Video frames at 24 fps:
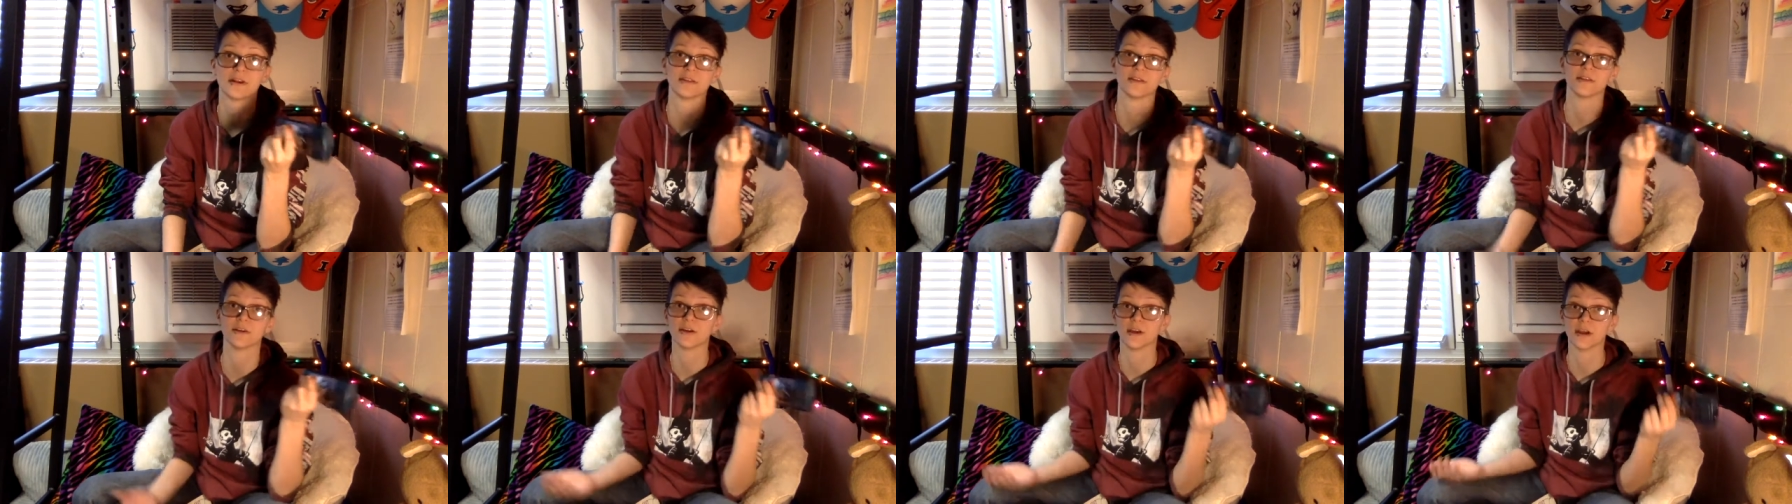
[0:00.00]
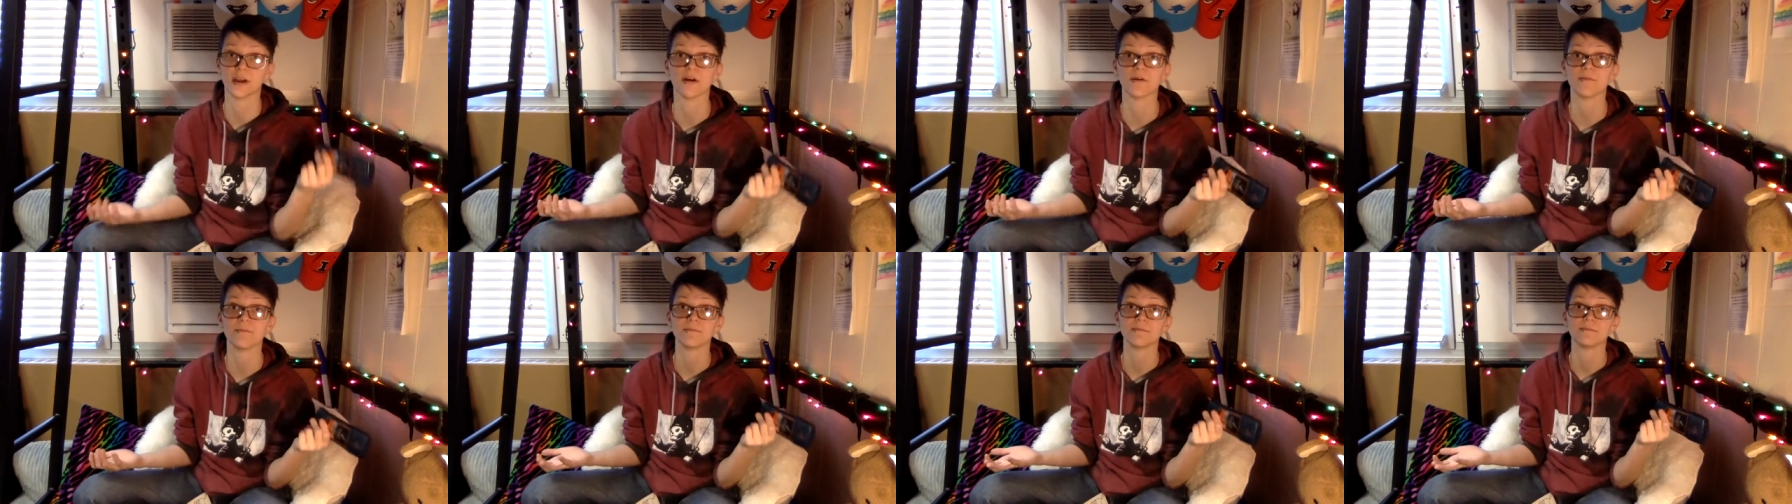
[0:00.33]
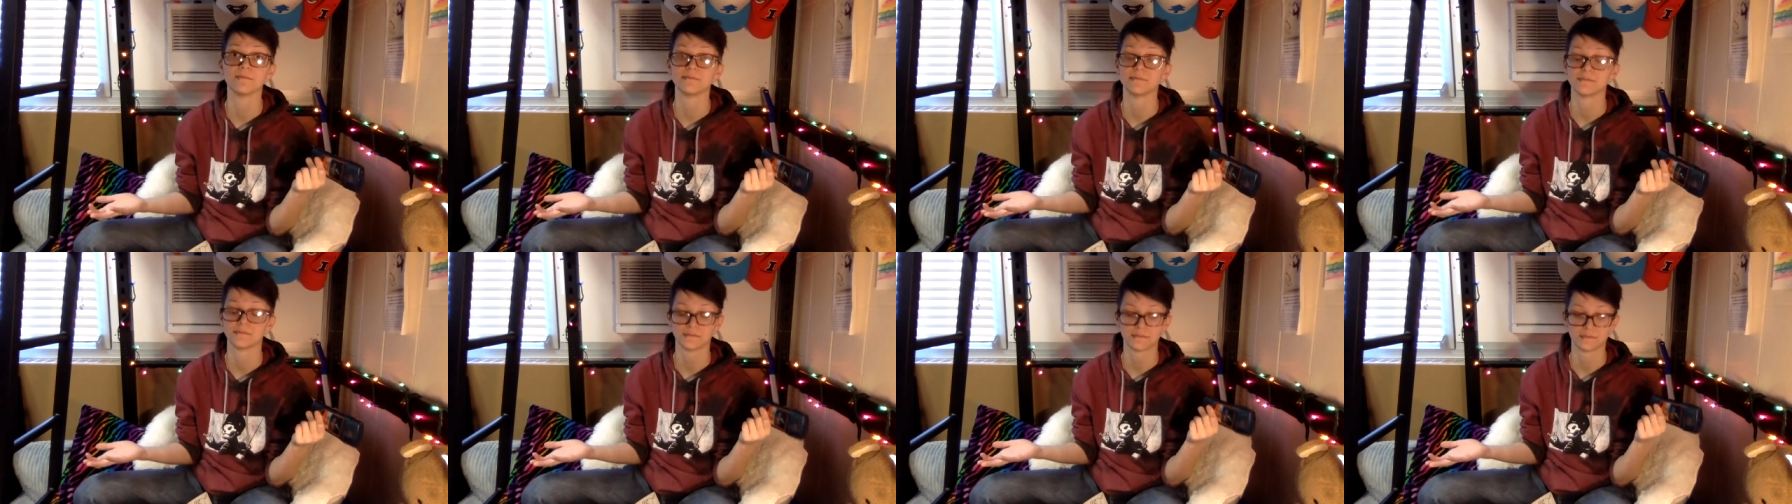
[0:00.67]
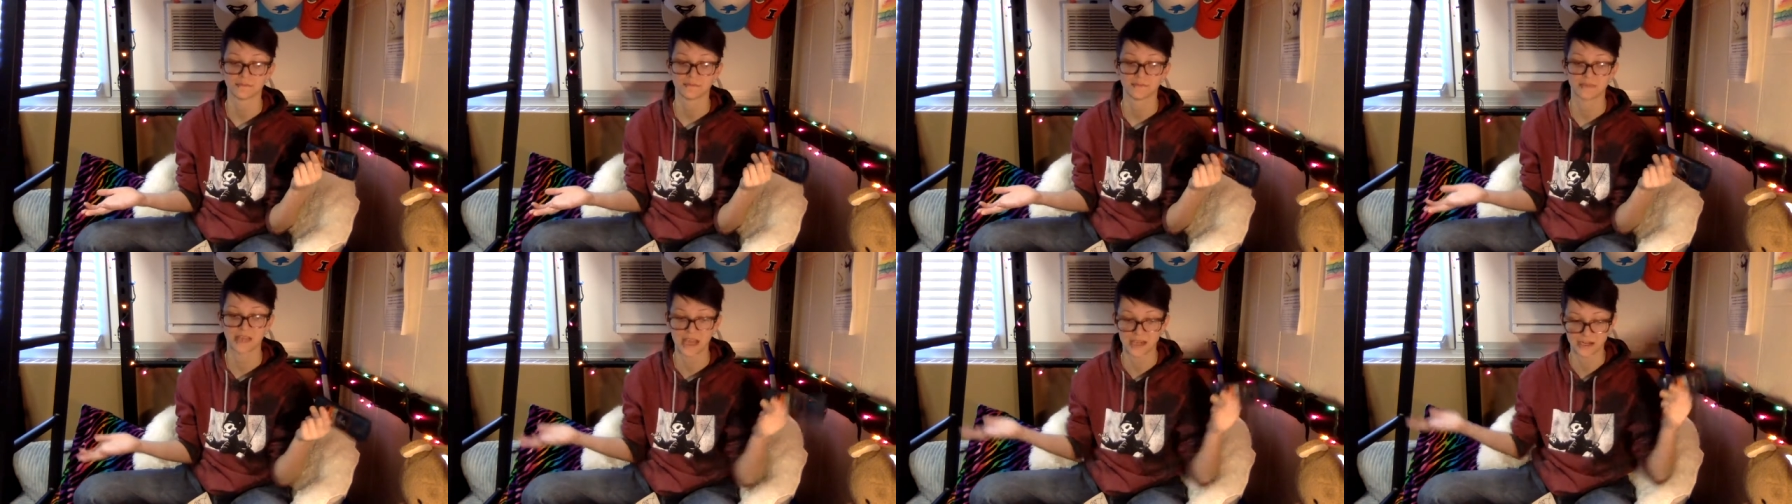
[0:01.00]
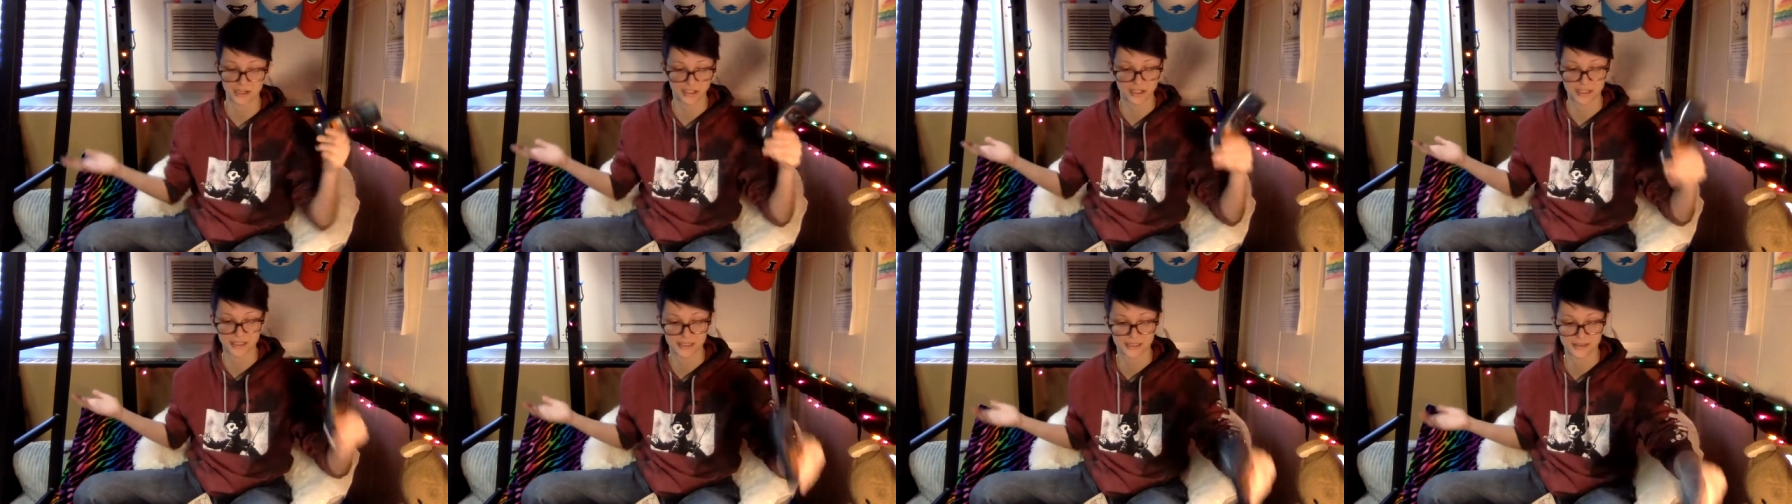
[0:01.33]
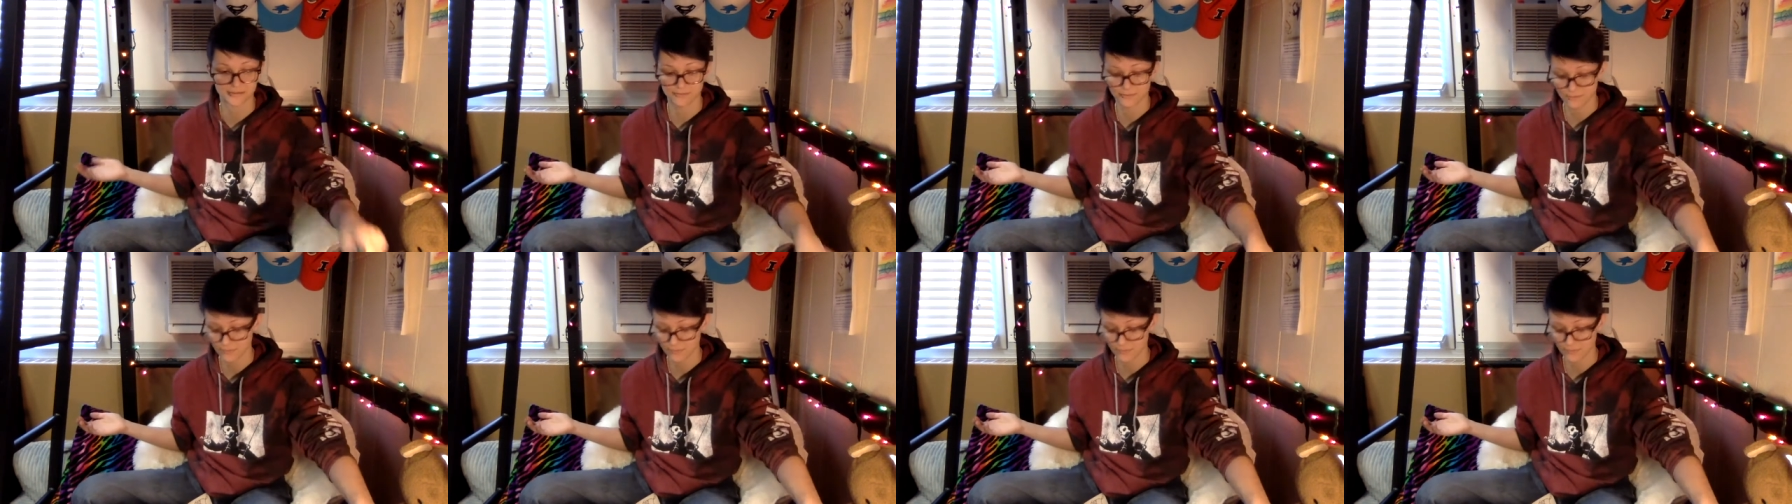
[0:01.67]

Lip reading: on the go. That's just